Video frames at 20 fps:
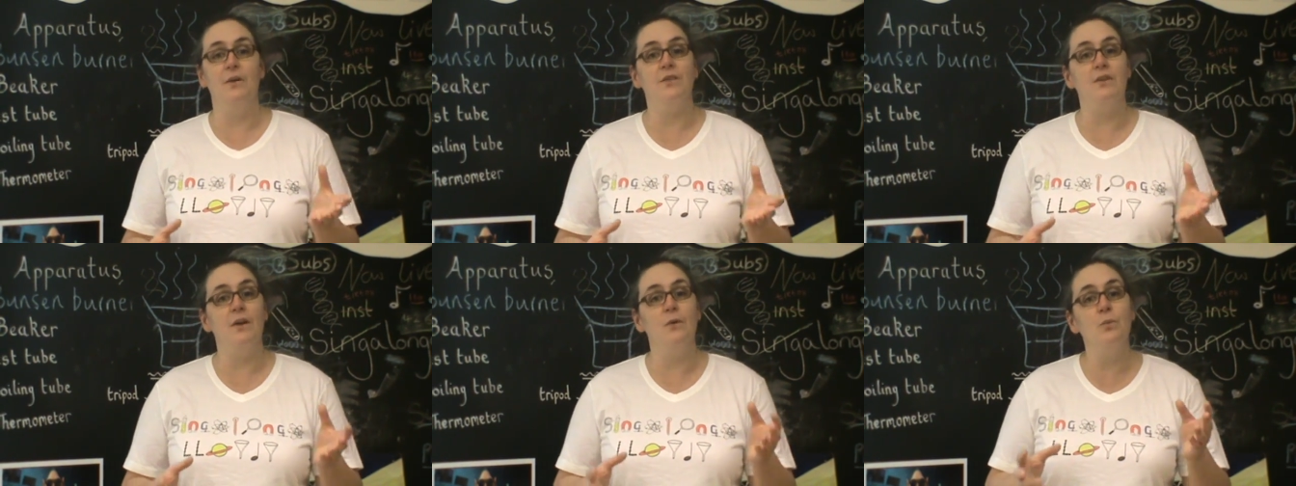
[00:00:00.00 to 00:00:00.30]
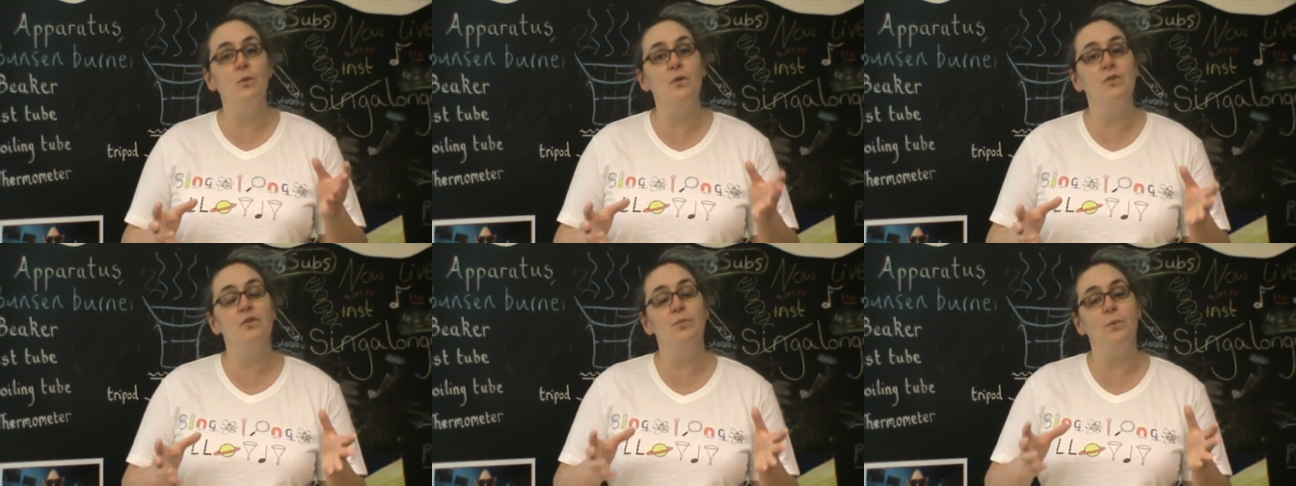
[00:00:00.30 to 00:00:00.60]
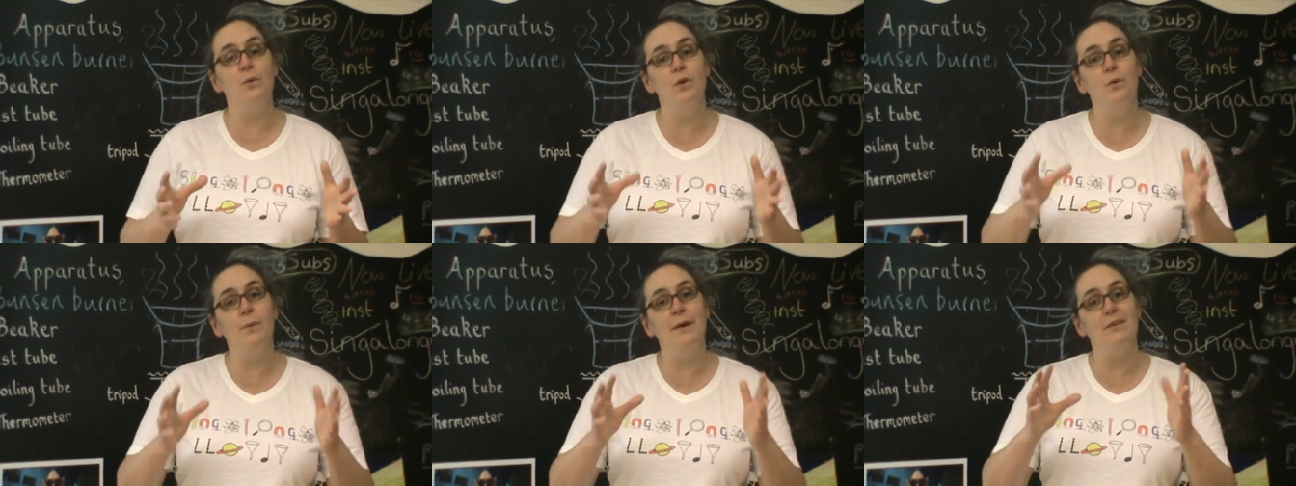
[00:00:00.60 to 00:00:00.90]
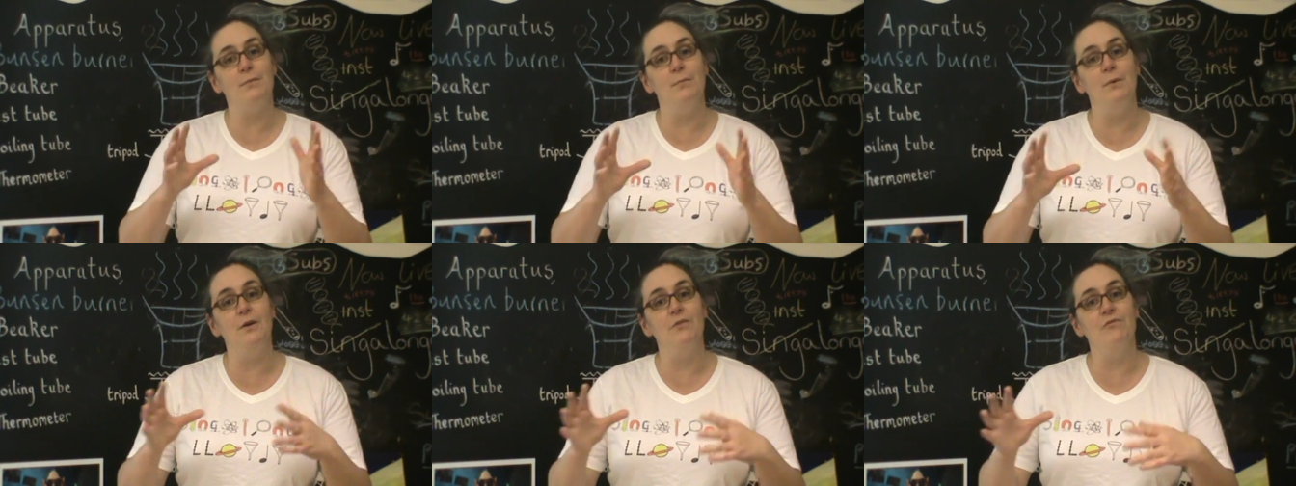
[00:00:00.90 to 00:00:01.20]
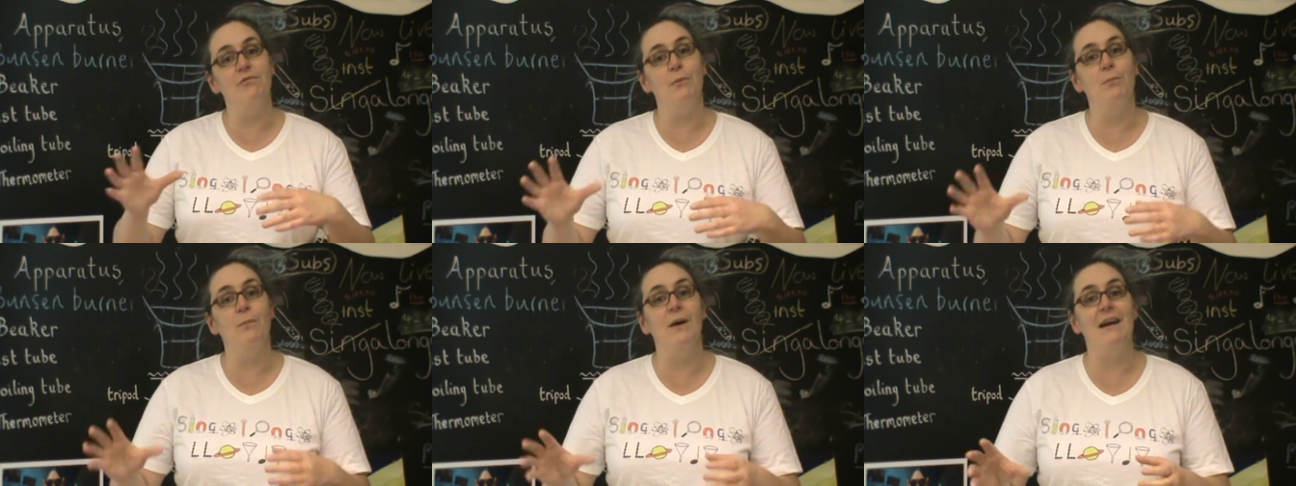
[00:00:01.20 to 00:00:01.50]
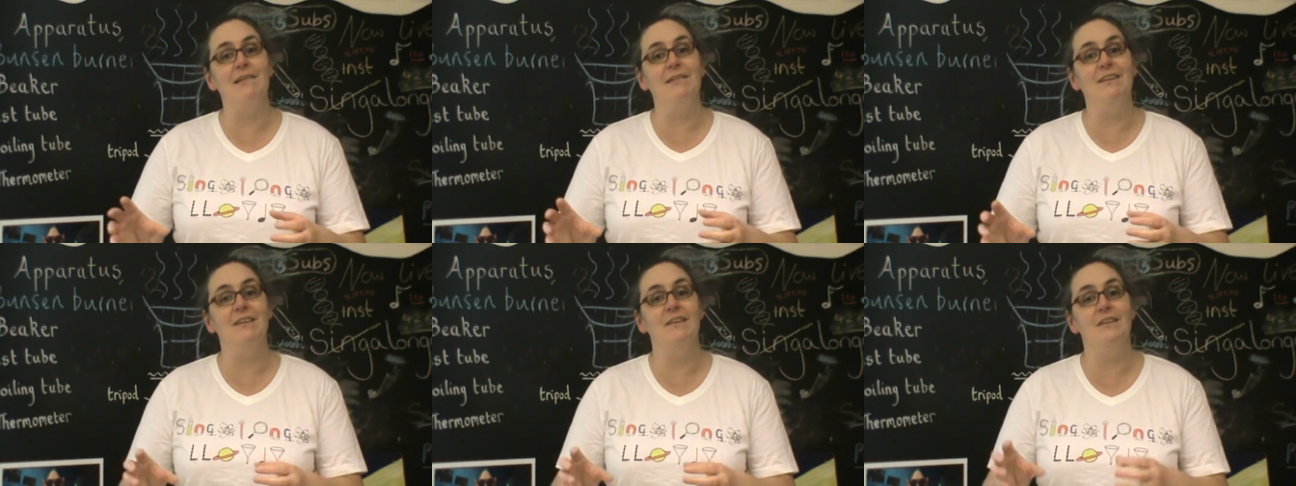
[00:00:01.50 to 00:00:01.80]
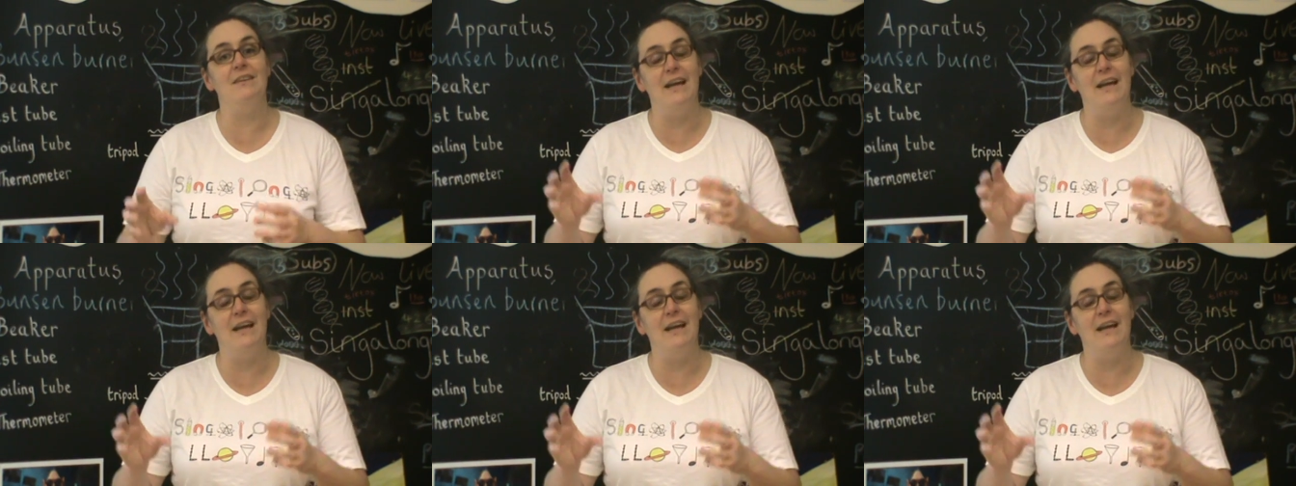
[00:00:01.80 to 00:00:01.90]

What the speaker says: So water will always move from where